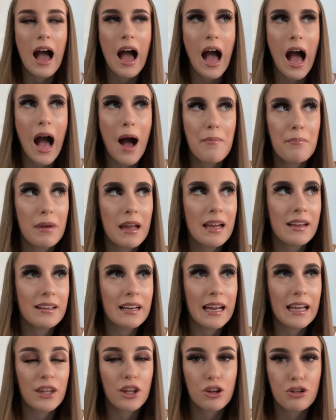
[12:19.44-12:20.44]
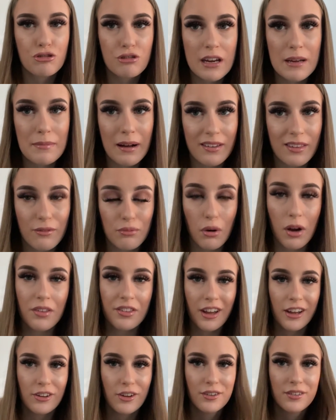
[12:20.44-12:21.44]
I made like three massive ones
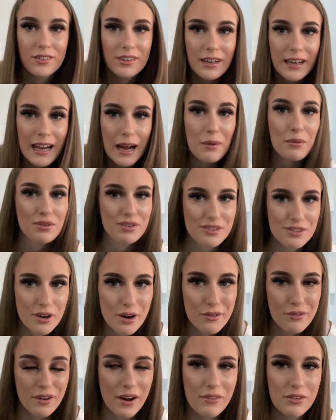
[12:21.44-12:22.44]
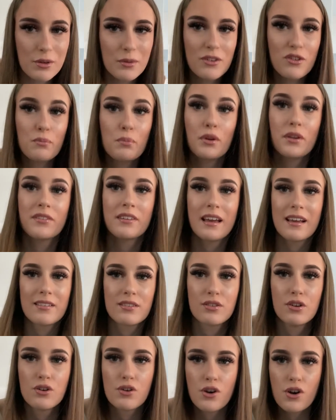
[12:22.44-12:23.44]
and honestly I was so full afterwards but they taste
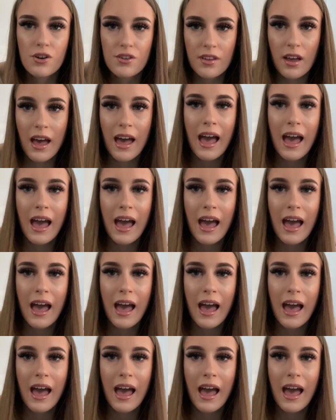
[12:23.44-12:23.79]
so good.